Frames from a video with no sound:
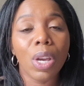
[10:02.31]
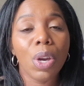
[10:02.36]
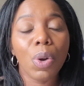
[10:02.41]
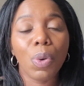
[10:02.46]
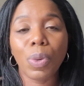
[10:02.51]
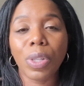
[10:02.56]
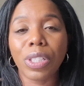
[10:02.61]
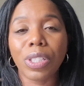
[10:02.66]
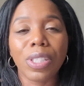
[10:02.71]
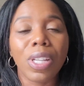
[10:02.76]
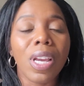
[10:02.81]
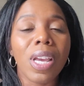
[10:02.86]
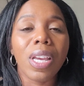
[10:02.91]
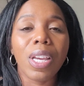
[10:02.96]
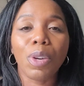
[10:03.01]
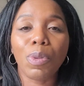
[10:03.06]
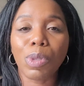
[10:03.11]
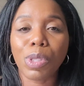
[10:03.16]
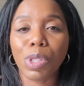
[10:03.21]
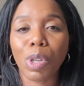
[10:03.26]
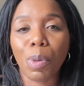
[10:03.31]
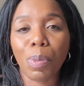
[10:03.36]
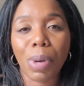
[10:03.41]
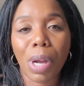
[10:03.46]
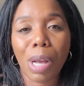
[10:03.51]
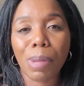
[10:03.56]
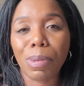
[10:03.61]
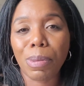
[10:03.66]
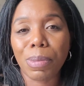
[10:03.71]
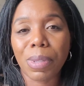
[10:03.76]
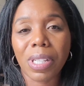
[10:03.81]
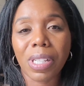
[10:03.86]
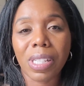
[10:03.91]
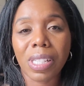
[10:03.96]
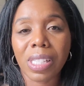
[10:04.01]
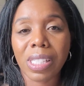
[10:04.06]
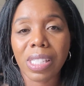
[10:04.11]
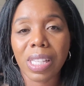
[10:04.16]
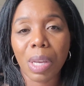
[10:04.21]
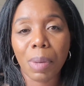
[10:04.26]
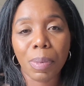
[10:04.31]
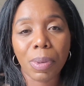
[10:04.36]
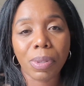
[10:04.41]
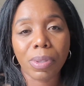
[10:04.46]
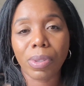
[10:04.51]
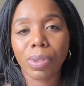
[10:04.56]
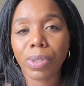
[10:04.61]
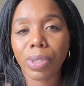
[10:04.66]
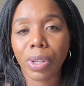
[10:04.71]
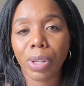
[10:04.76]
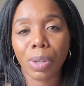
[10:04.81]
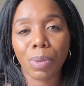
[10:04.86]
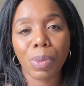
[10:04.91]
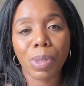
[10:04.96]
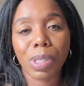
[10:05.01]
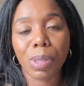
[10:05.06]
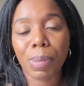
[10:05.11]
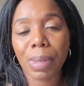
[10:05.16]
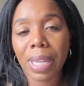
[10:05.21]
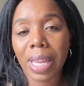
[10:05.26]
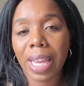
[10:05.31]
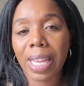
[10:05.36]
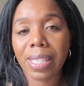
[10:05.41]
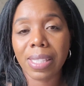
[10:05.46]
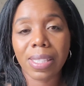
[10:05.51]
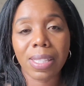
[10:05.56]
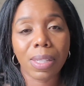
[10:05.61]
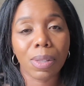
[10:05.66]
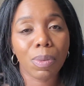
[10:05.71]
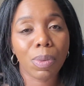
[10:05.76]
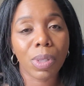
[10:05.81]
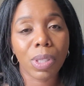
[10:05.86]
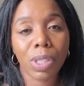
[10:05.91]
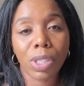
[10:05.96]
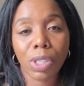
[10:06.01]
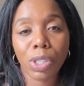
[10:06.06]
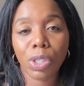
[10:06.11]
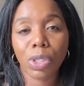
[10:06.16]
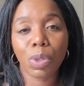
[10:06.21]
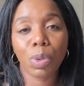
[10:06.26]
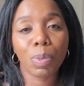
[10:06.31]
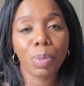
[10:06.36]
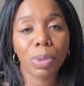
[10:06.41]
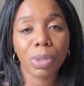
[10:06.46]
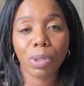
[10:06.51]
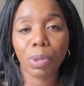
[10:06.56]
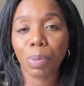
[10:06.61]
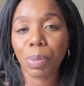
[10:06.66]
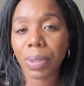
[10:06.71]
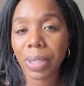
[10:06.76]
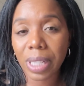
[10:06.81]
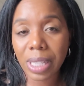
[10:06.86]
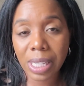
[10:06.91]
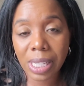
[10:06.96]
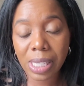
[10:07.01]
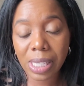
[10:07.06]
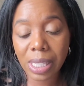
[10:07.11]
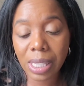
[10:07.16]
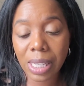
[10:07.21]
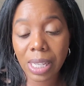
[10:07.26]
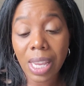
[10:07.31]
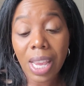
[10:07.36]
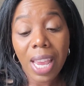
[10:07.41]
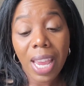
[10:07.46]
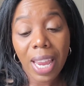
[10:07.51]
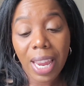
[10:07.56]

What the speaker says: which it was no problem because a pencil skirt with some elastic was super, super easy.